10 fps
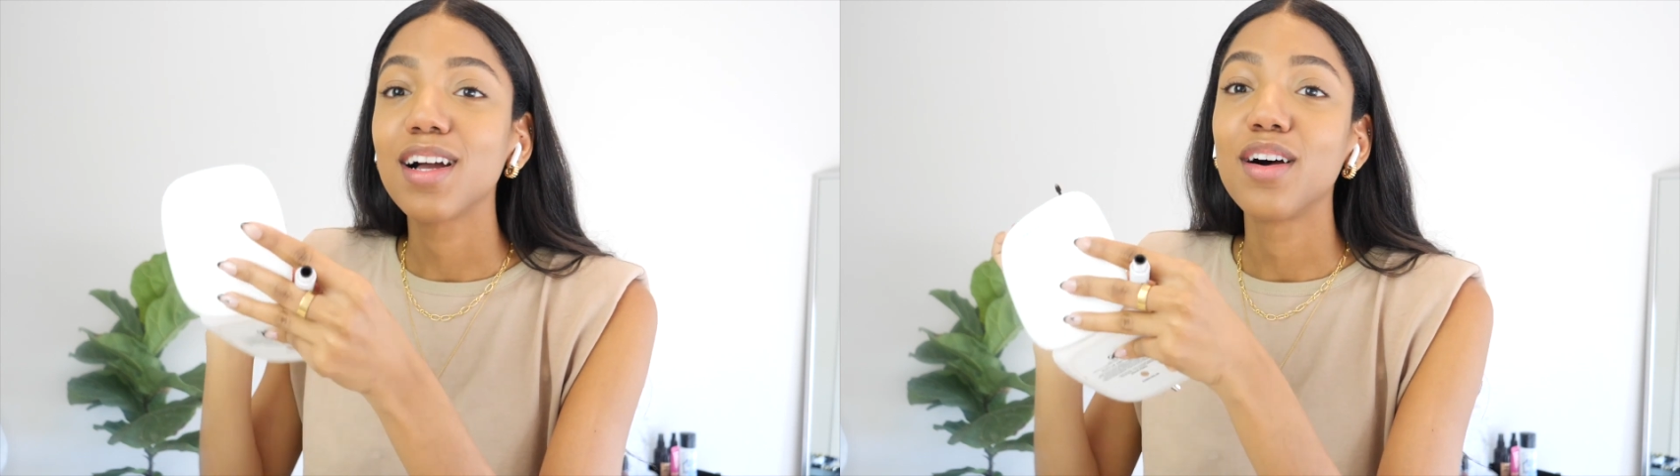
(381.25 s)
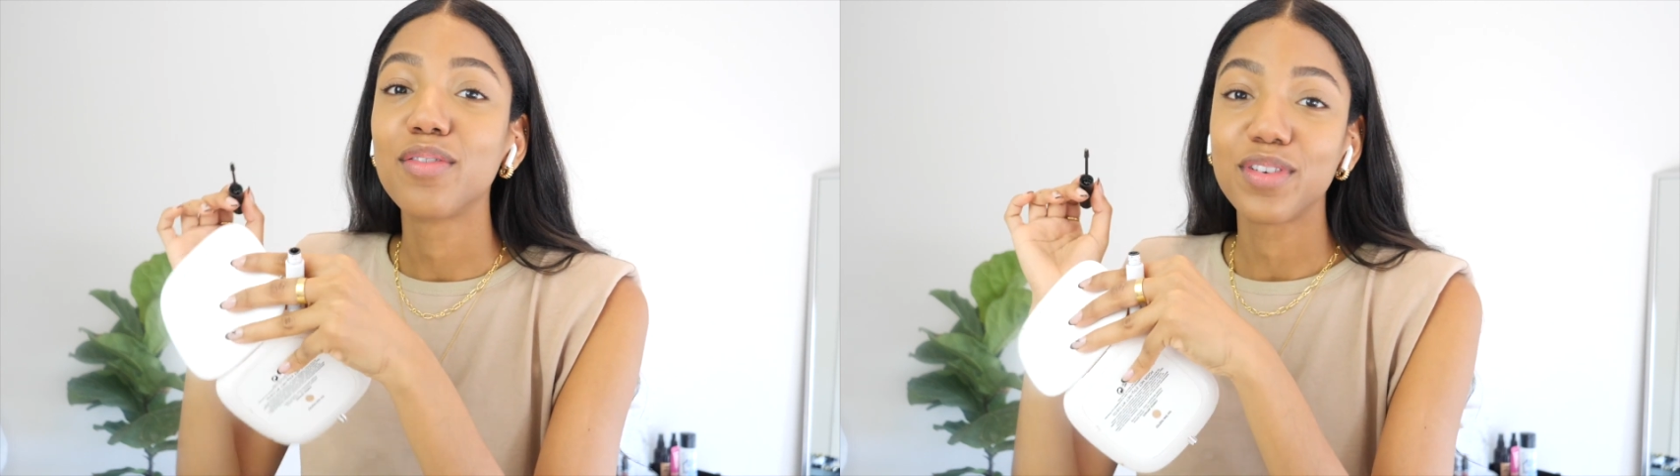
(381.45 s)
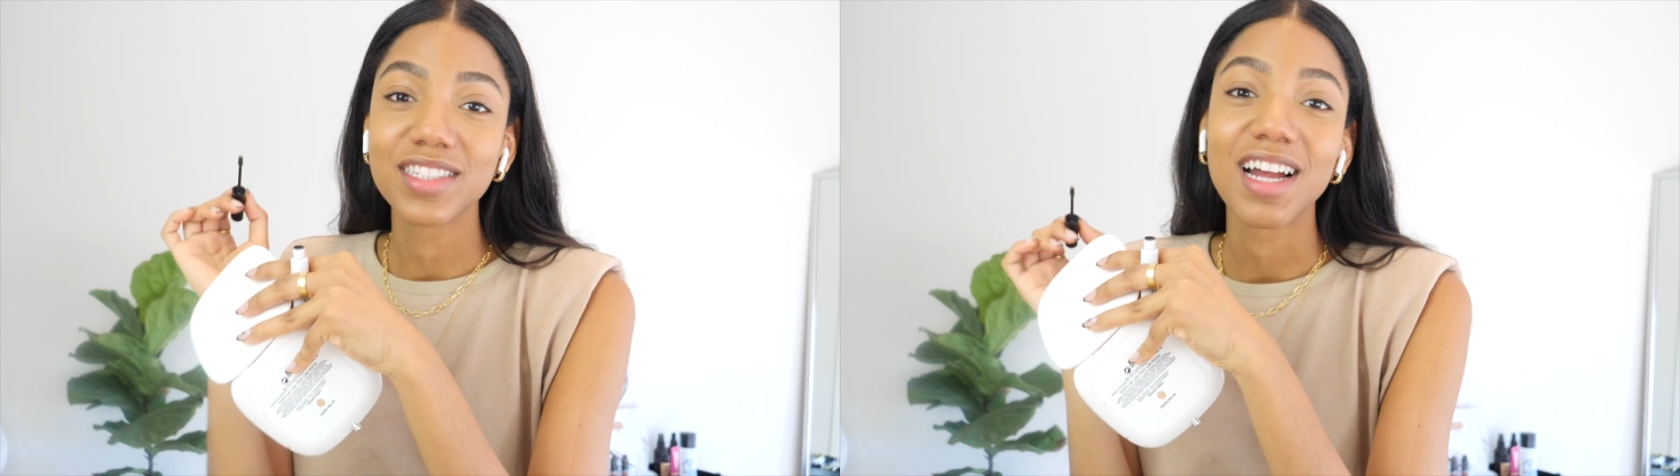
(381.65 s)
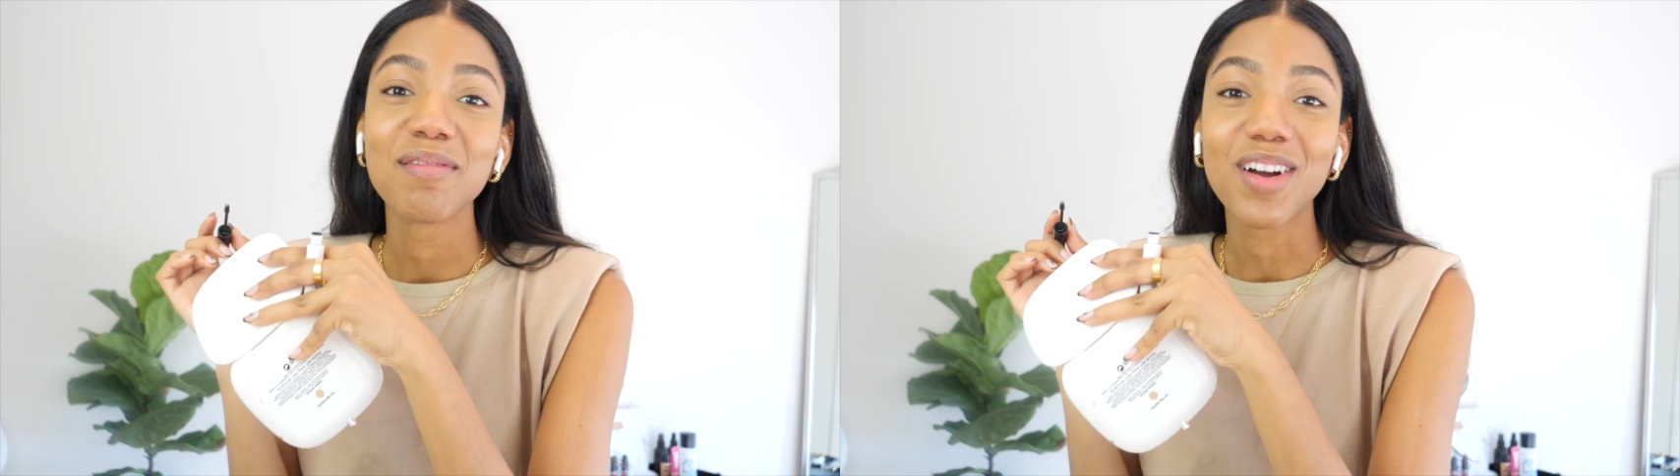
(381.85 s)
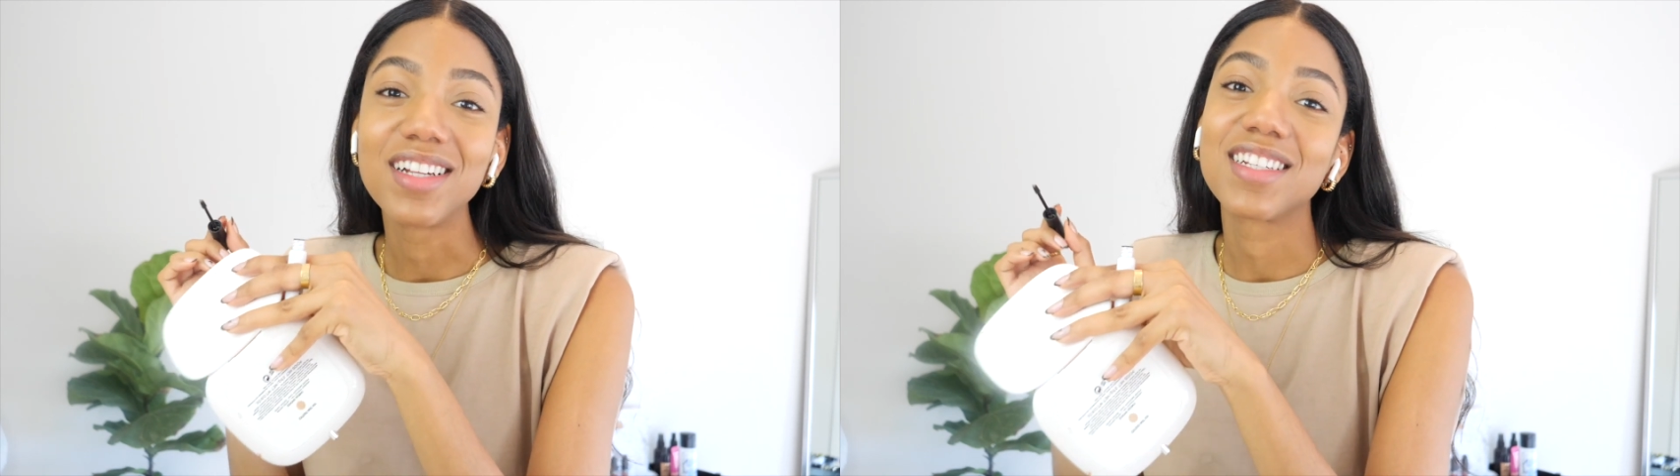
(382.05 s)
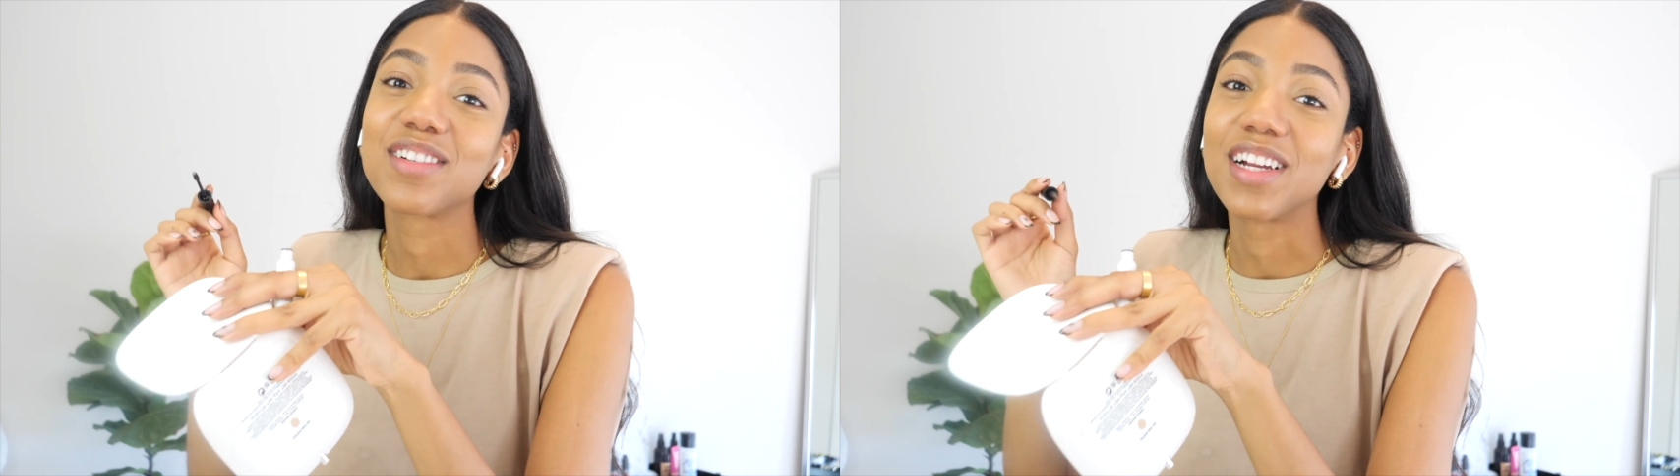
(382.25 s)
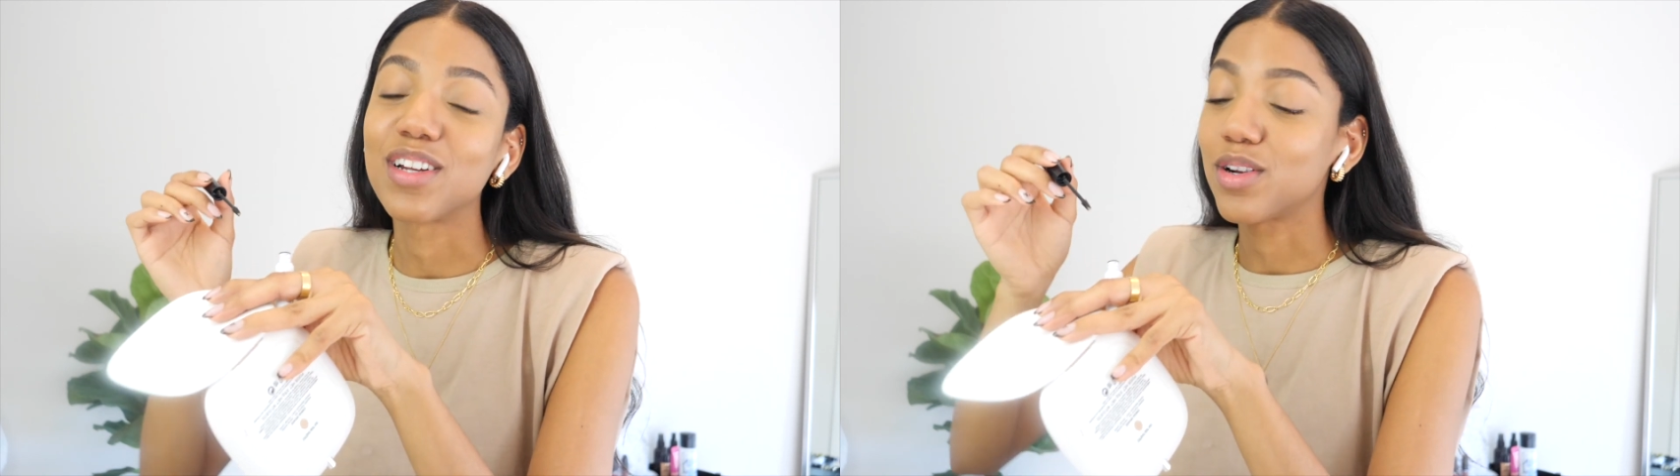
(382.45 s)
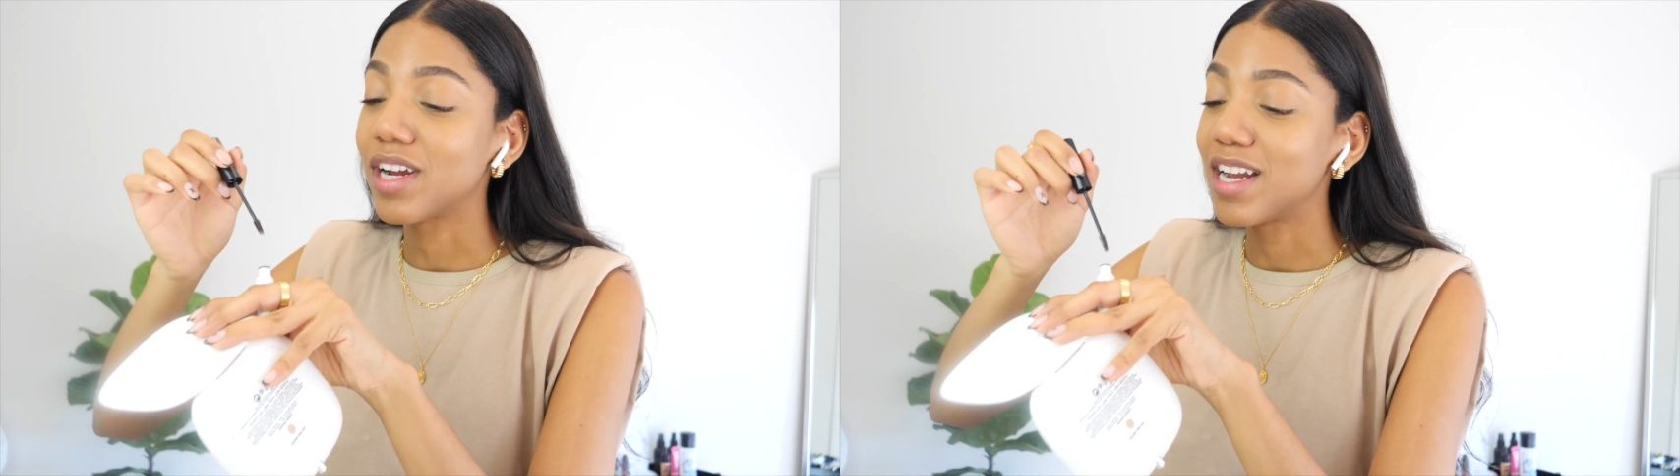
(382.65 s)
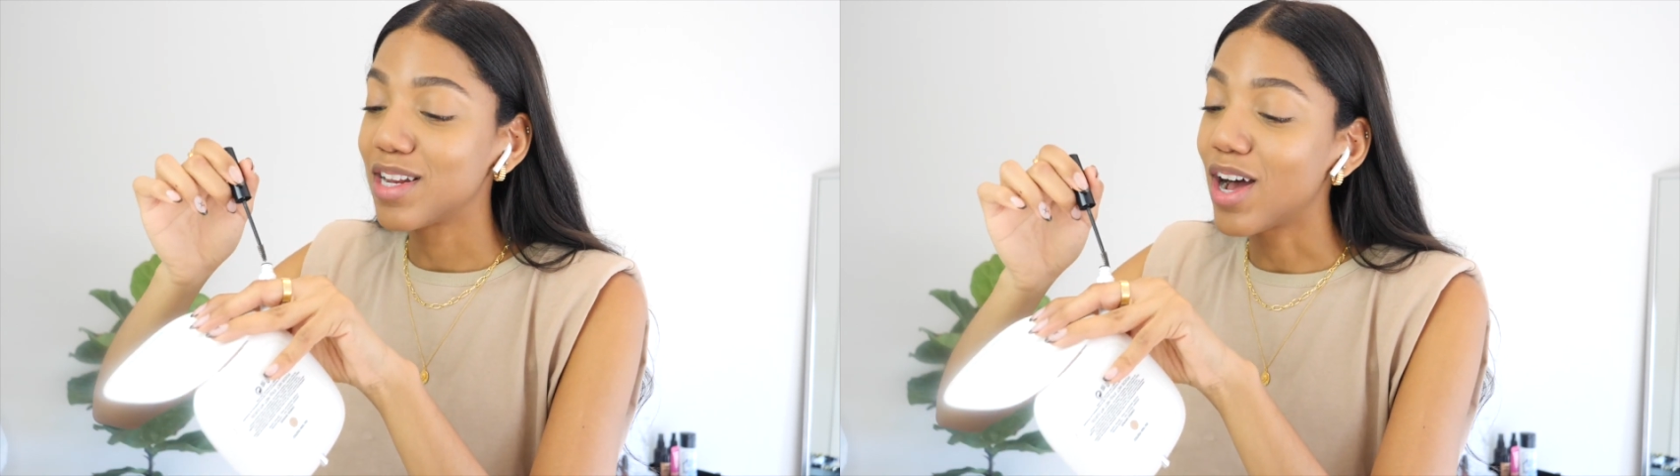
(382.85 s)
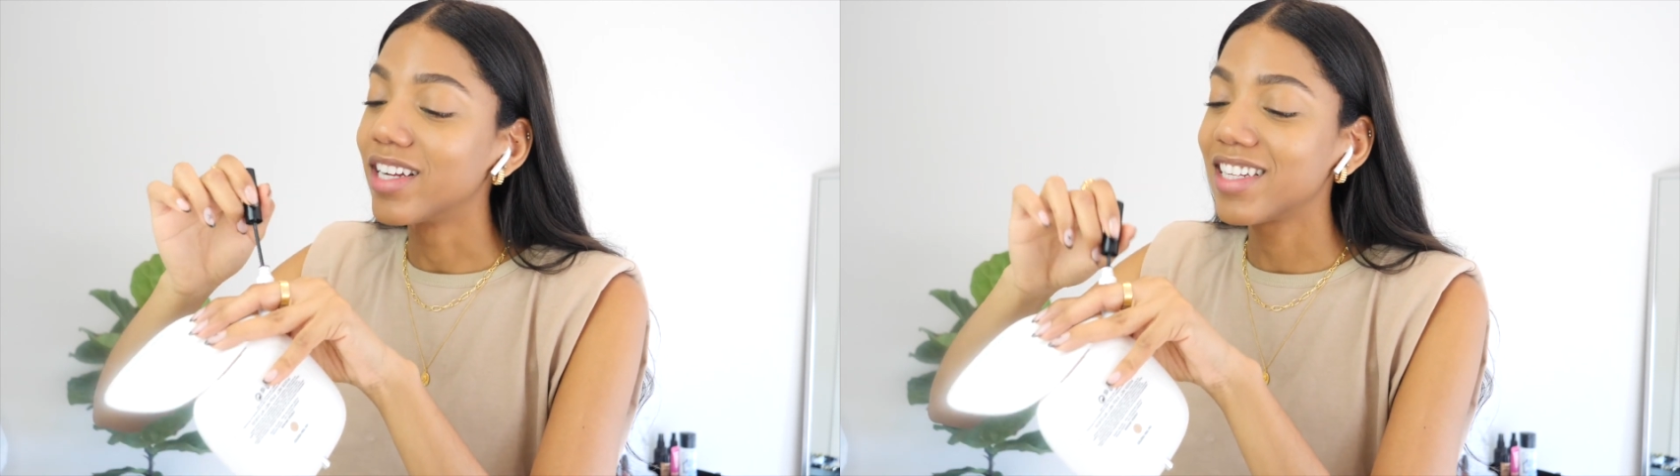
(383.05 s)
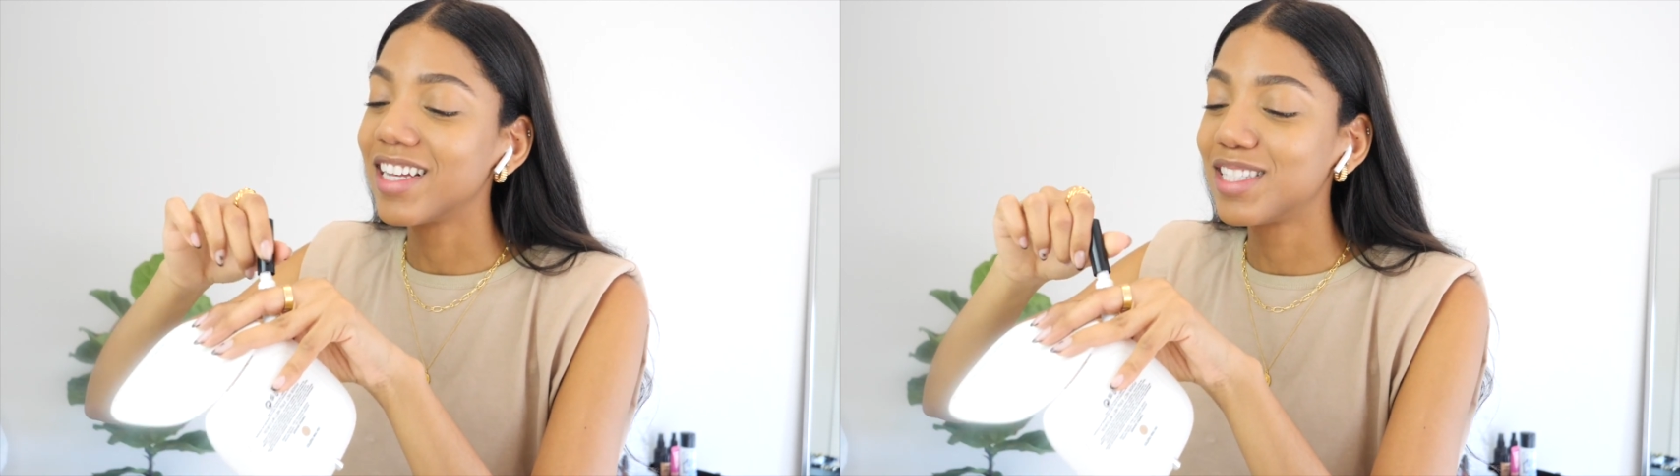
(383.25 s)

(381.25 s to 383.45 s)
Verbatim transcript: a full-time content creator and not a